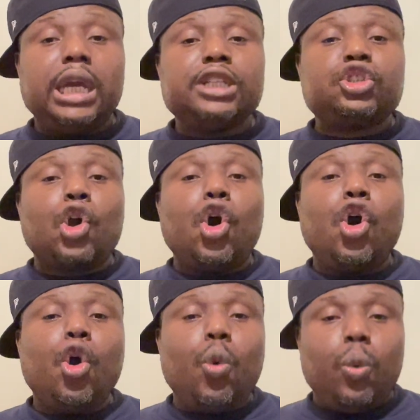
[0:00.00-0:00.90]
it's
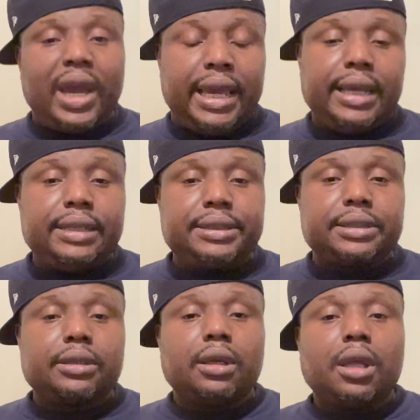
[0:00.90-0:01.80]

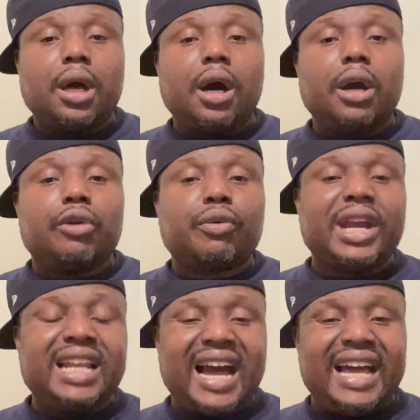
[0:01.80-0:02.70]
always a
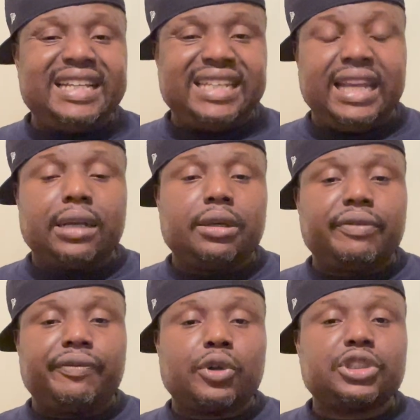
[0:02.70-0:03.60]
great idea to
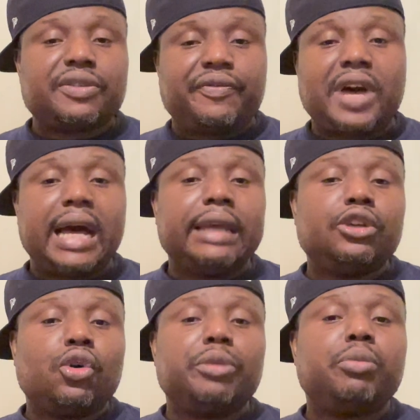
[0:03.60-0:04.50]
diversify
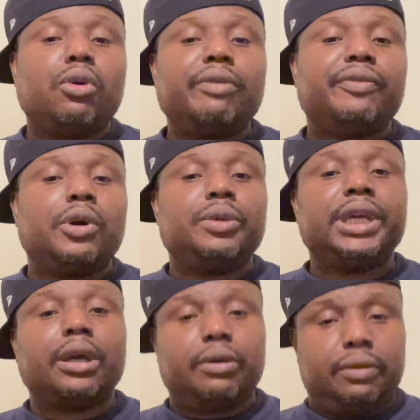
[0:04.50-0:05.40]
your portfolio,